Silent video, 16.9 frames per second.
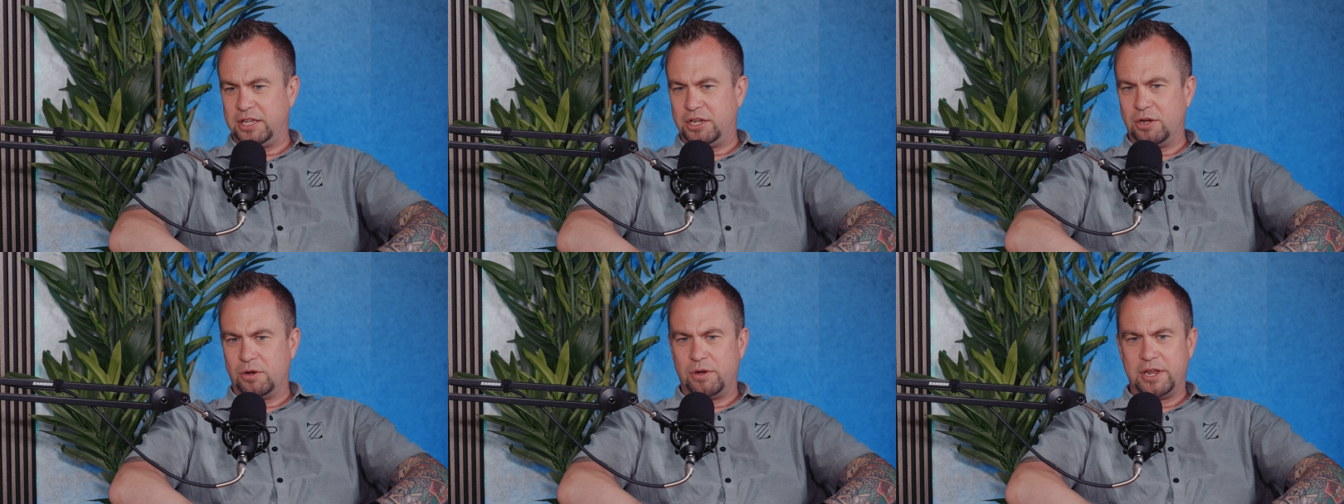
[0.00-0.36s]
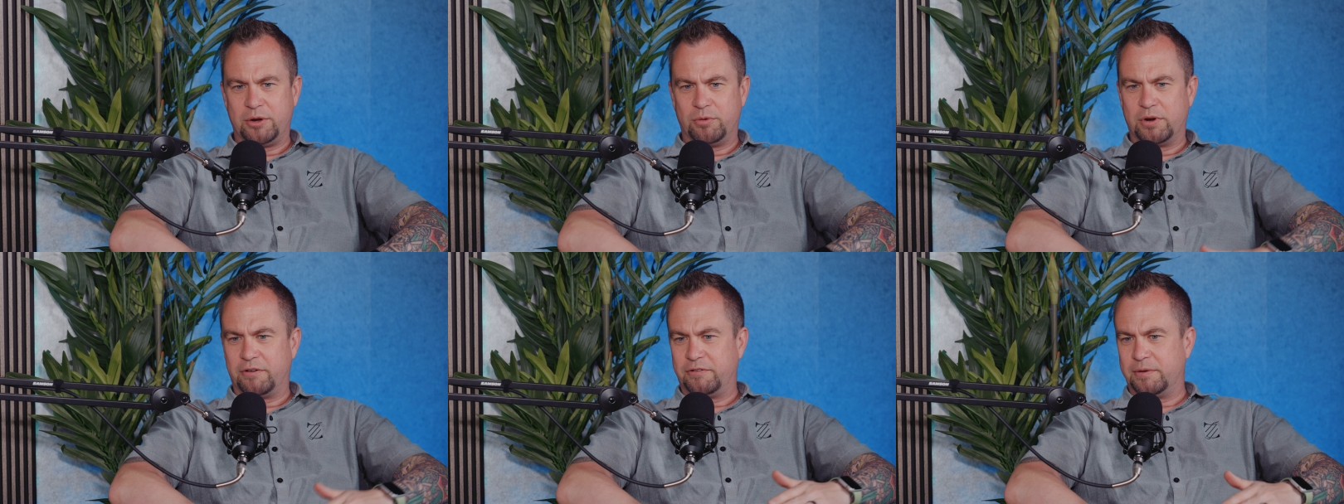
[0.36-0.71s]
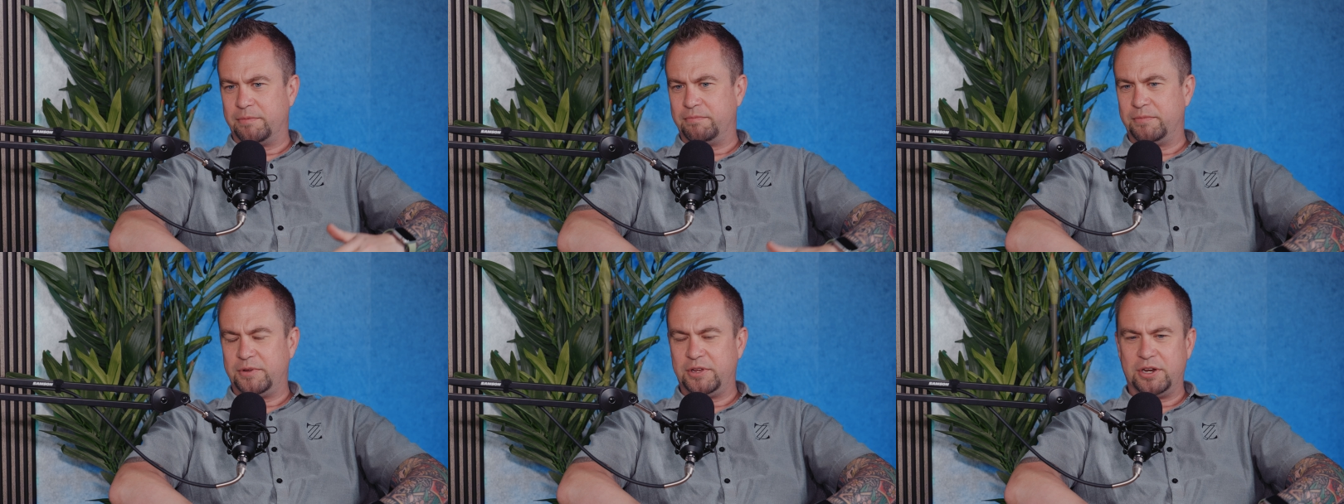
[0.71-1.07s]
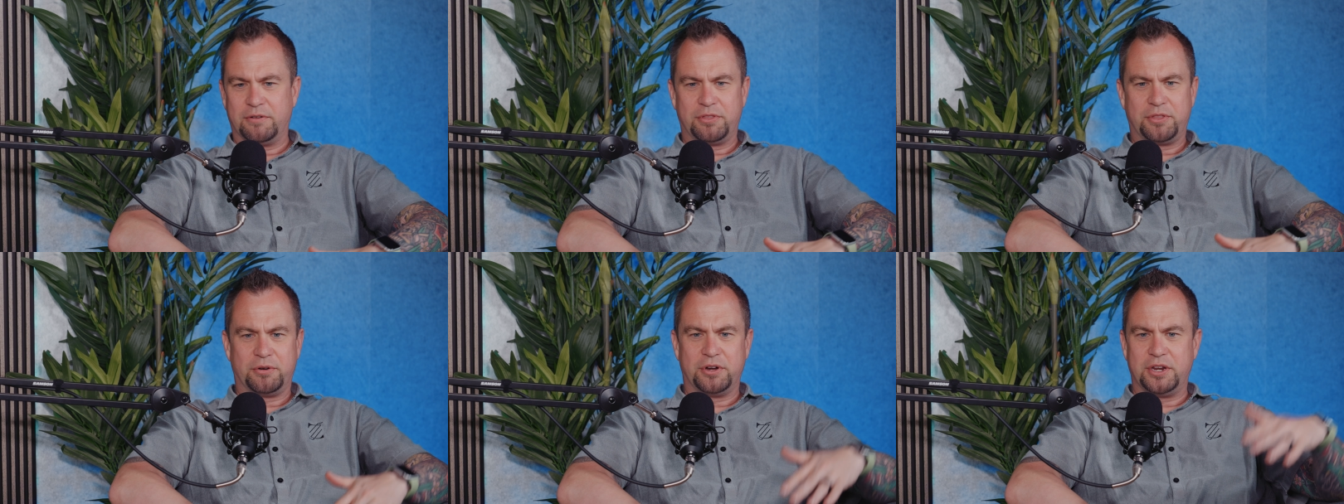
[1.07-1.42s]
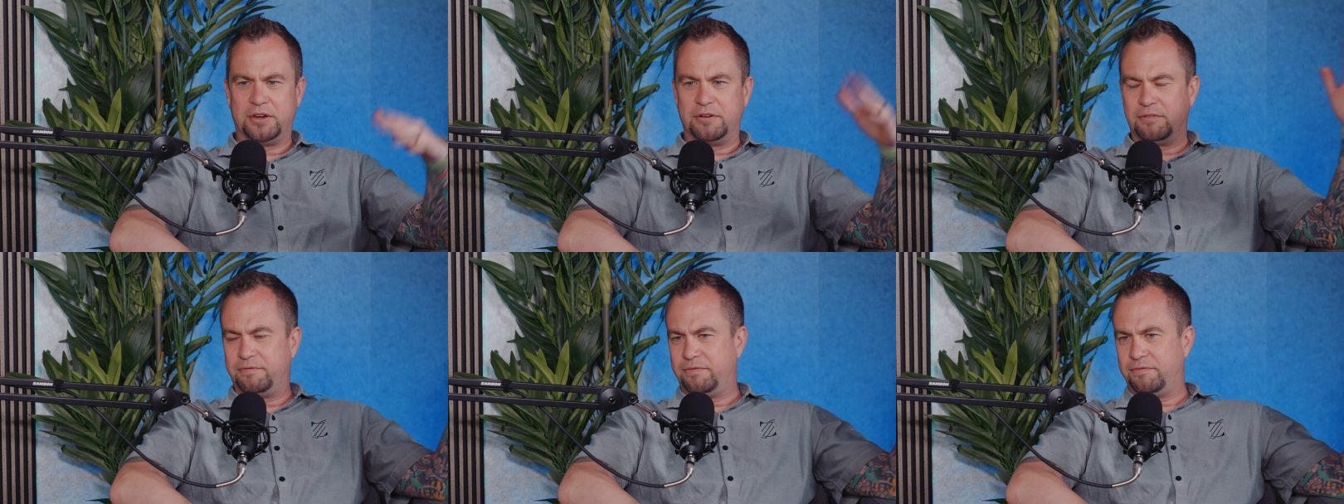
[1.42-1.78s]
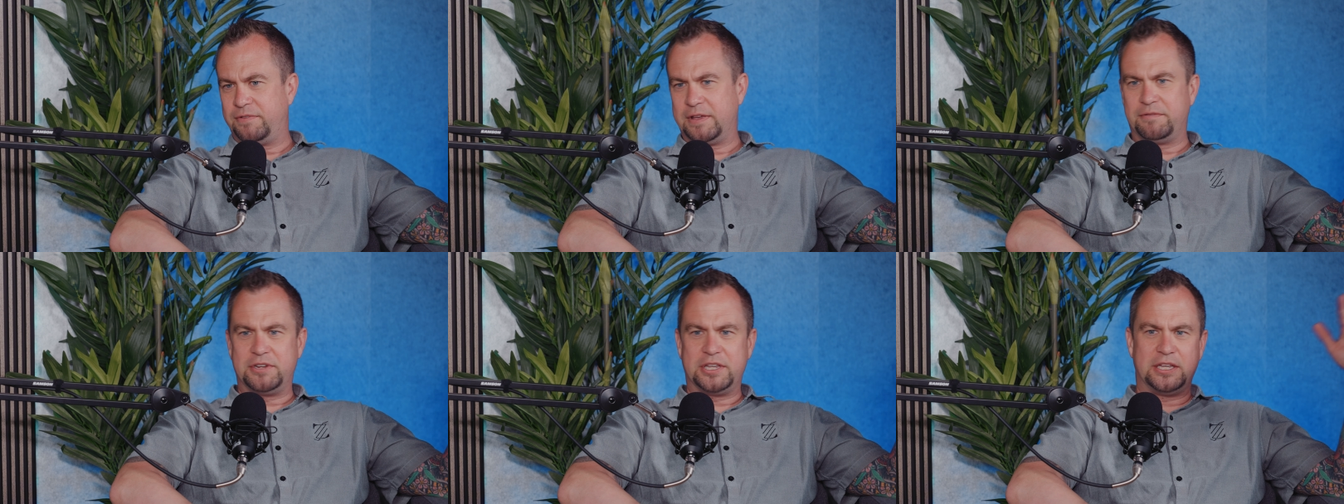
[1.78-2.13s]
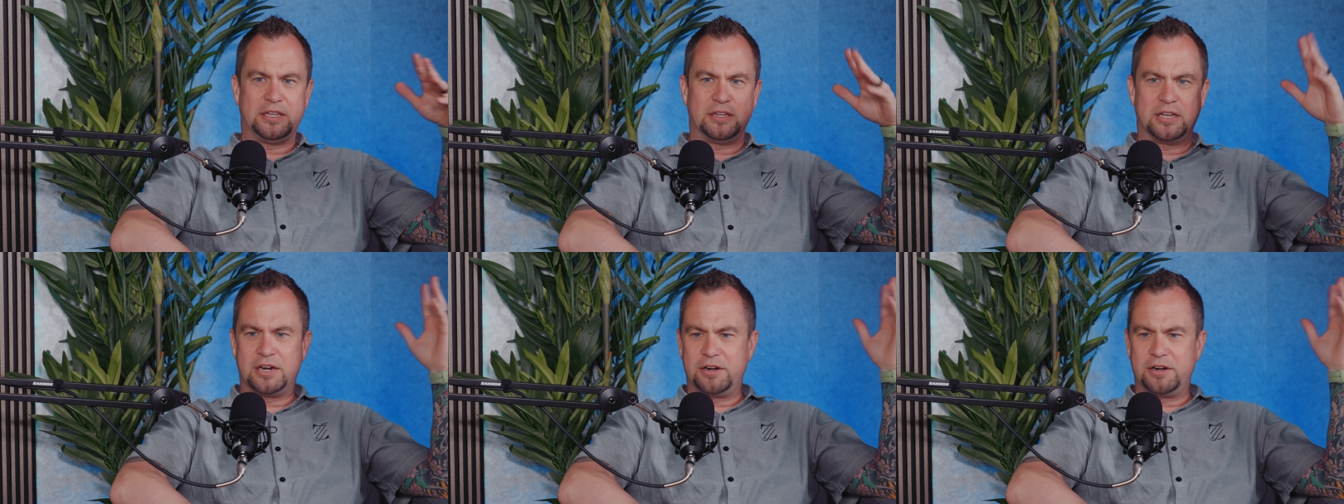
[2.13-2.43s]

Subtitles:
go anywhere from, $30,000 to $50,000,